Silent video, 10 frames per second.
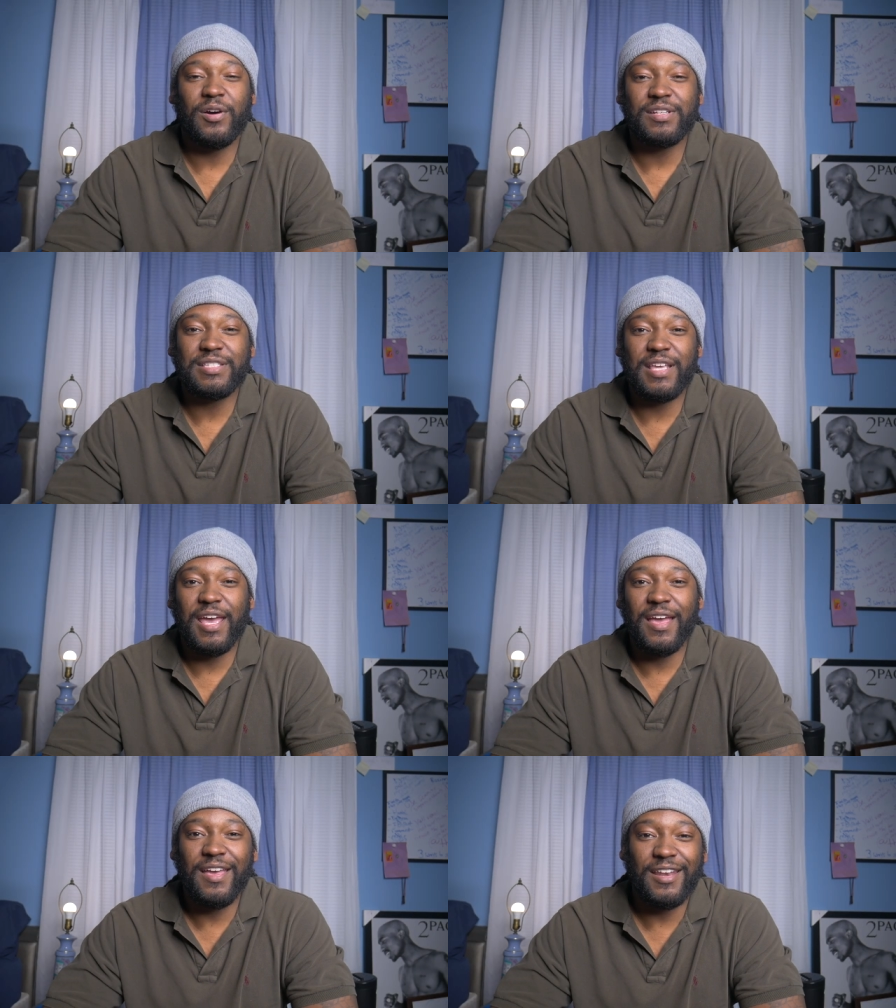on a
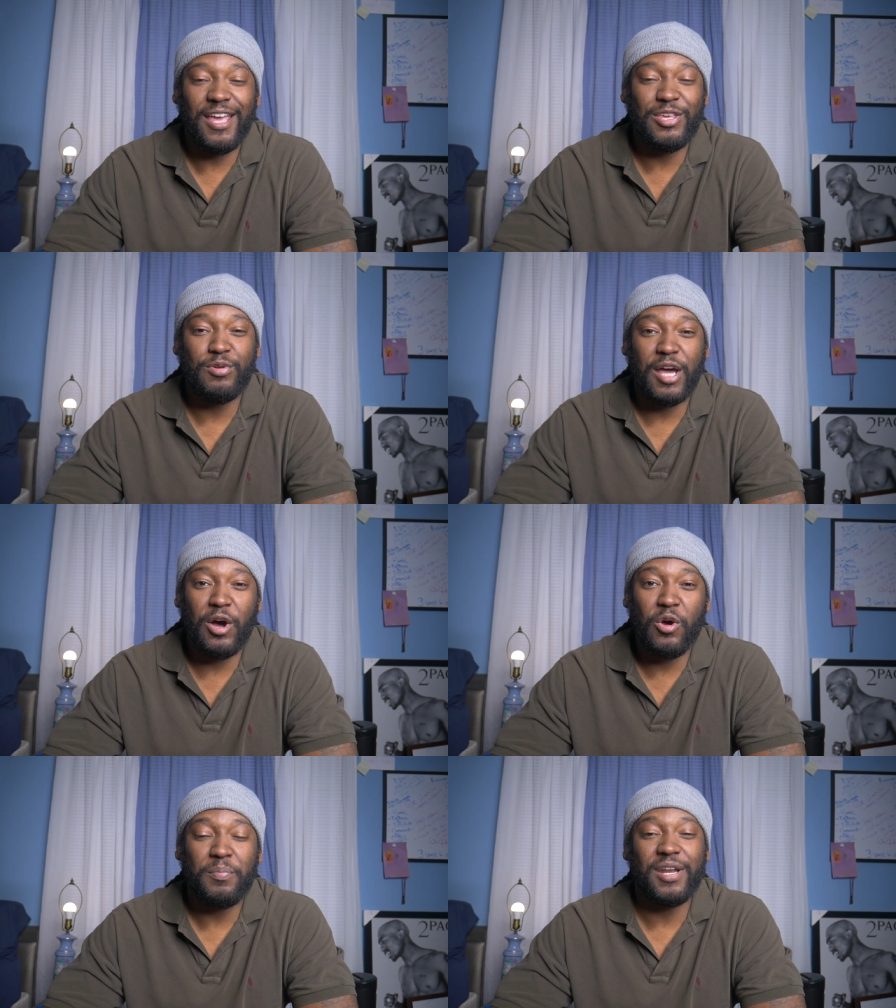set, then you
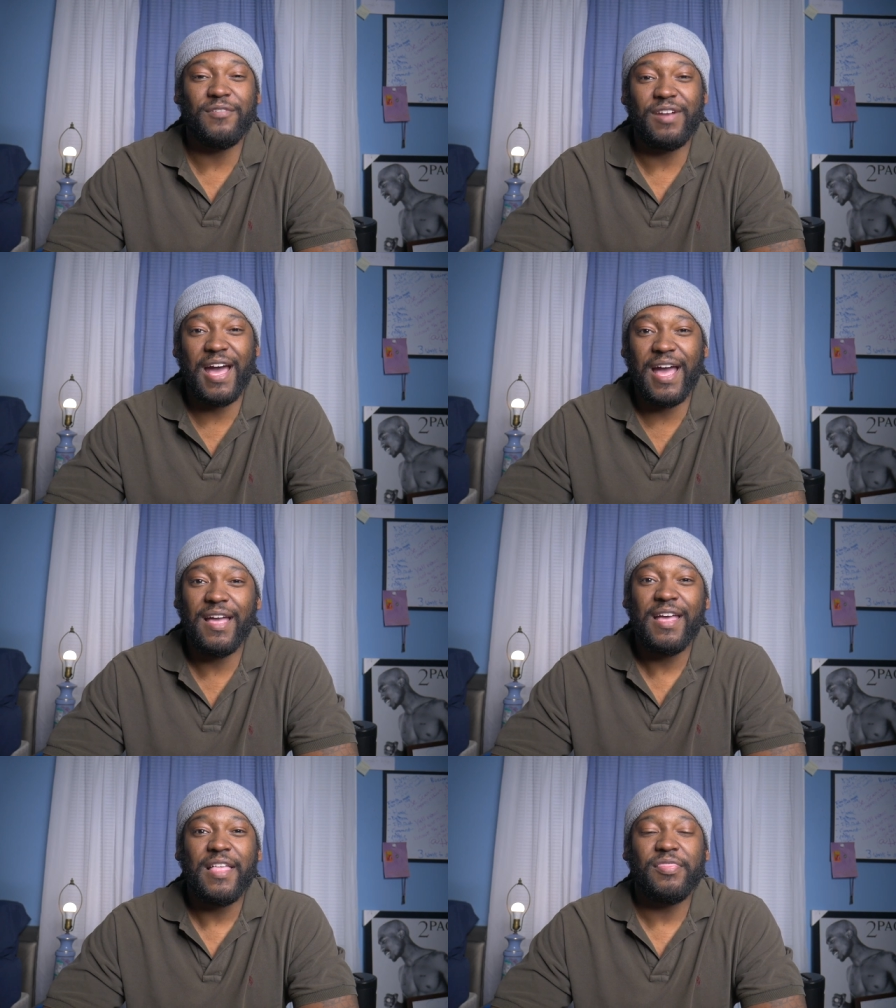know, but if
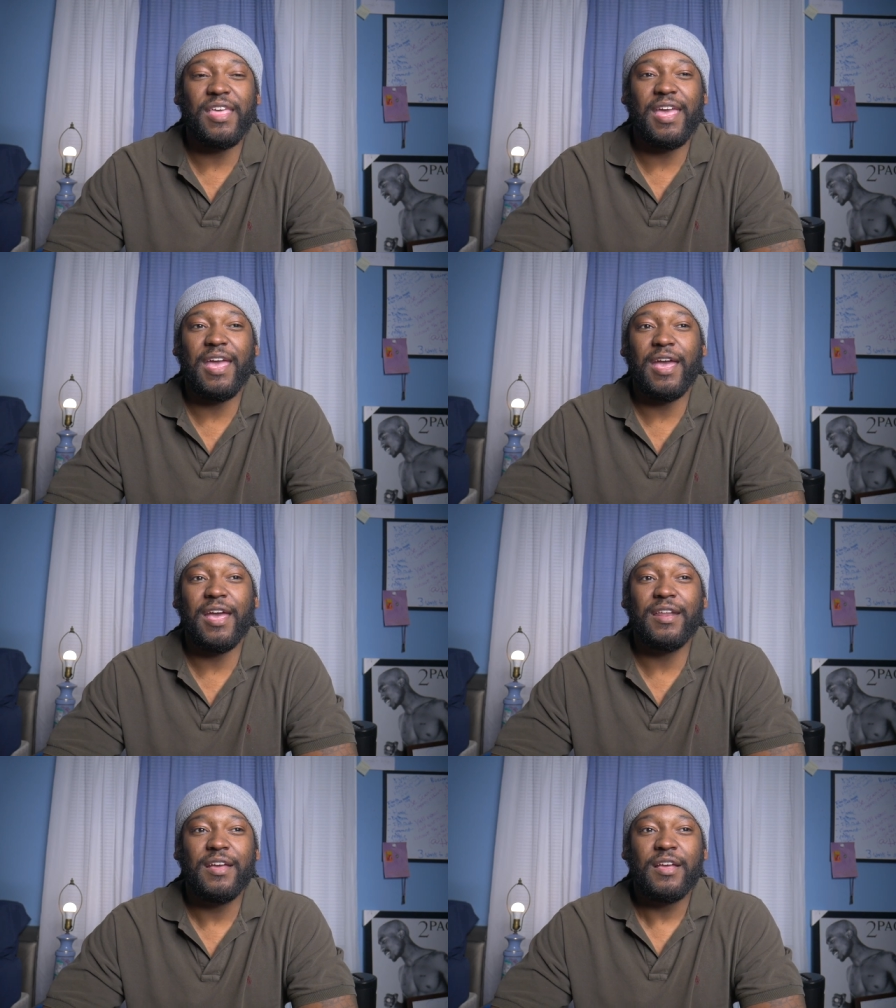not,
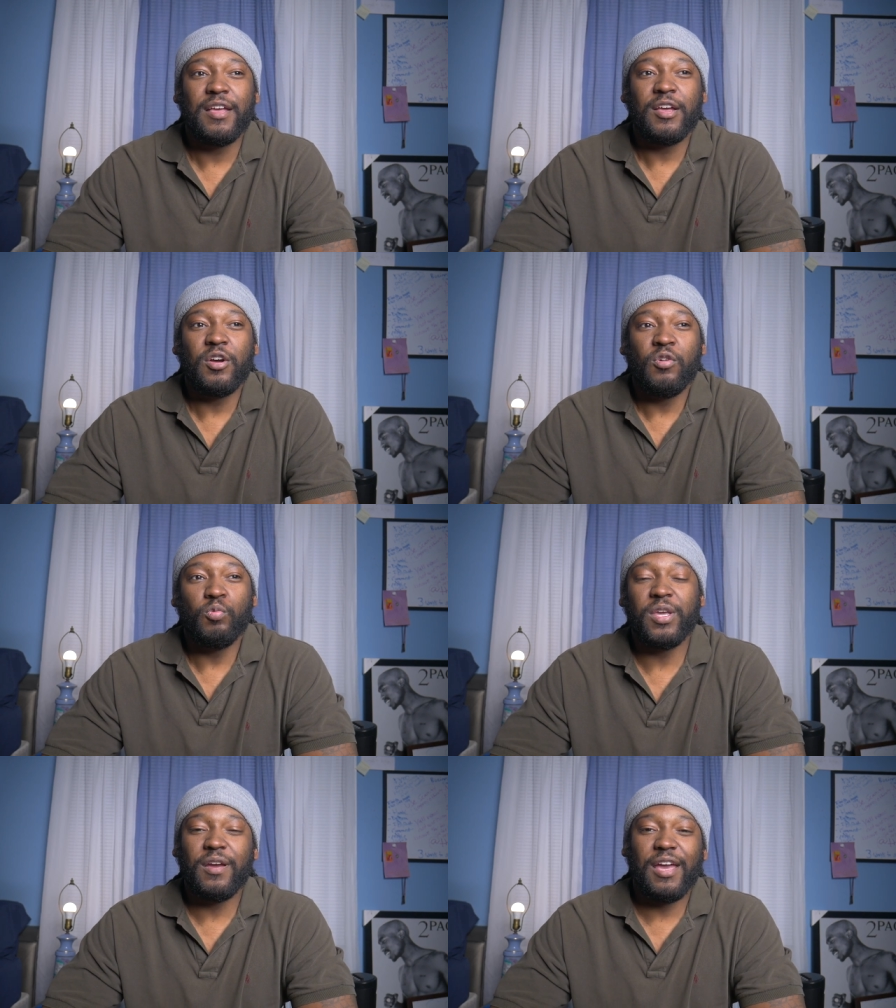then
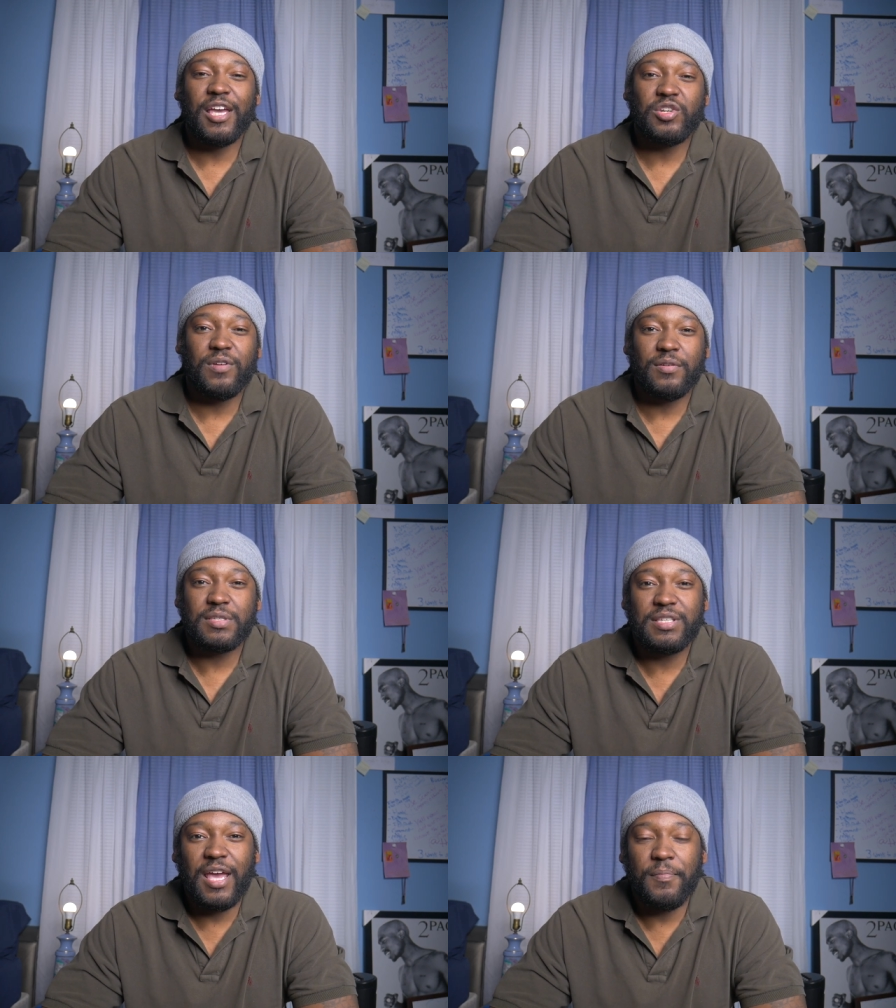when you're extra on
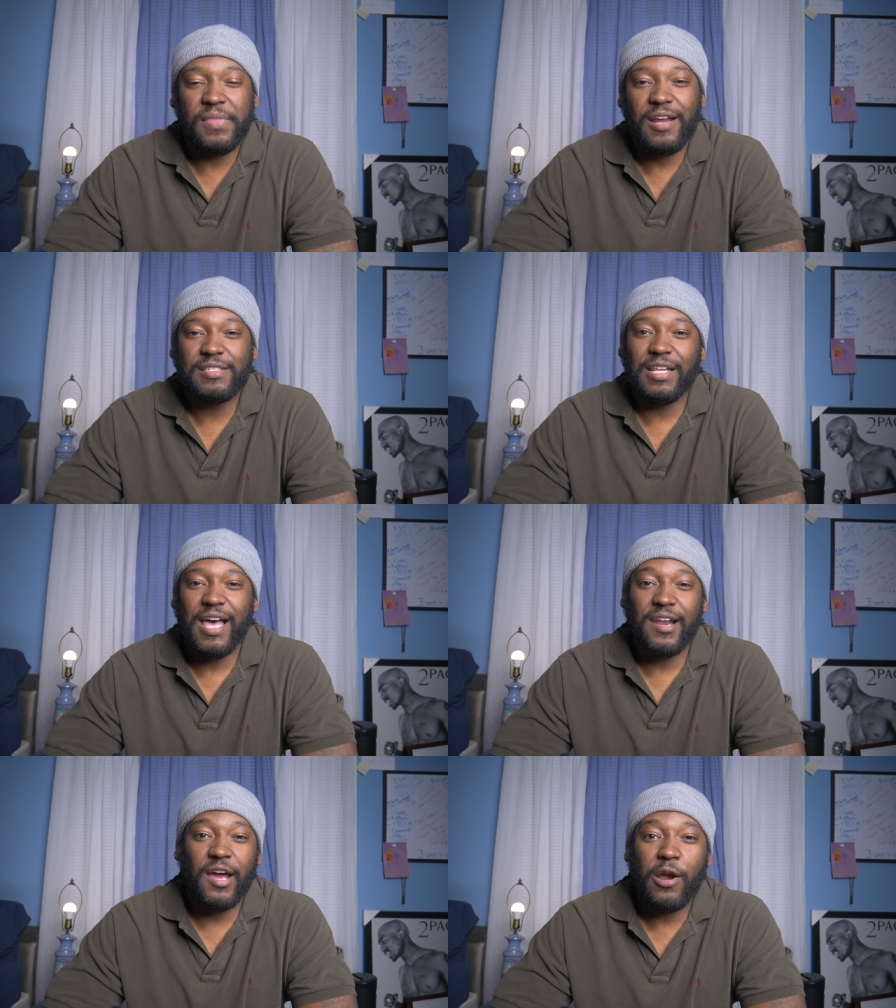set, there's a
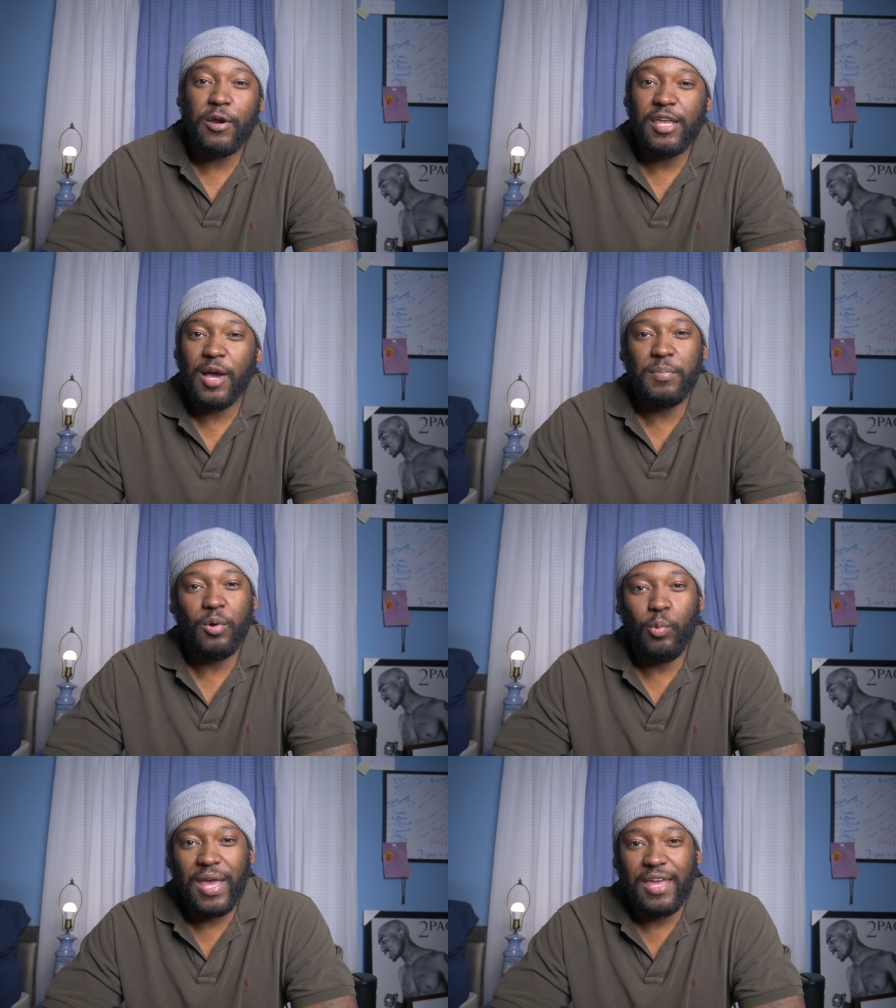lot of hurry up
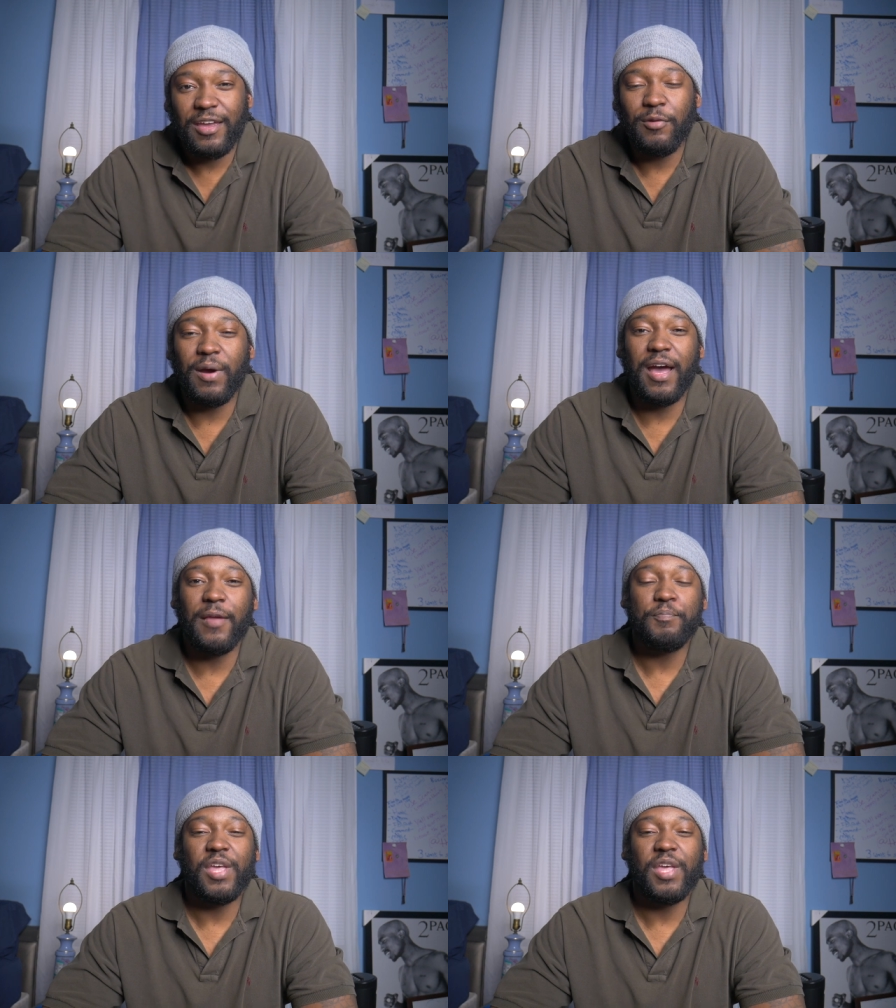and wait, right?